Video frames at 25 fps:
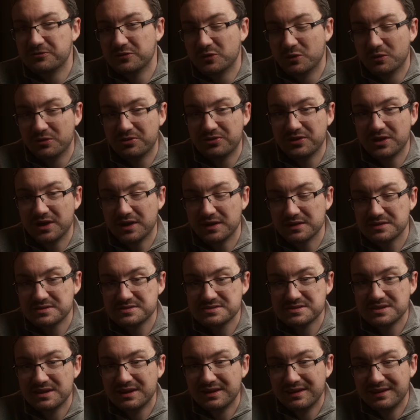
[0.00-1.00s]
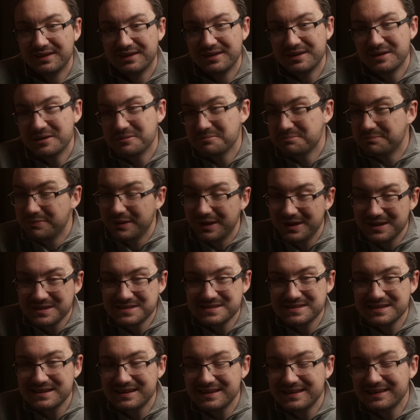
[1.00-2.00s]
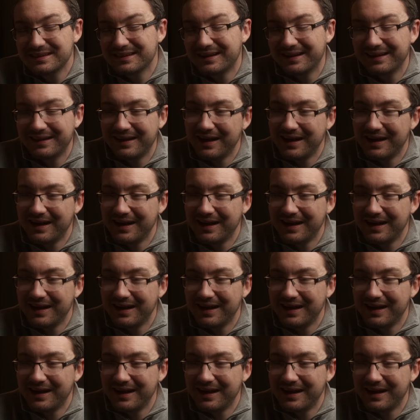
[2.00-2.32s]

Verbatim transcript: Four Thirds? Personally,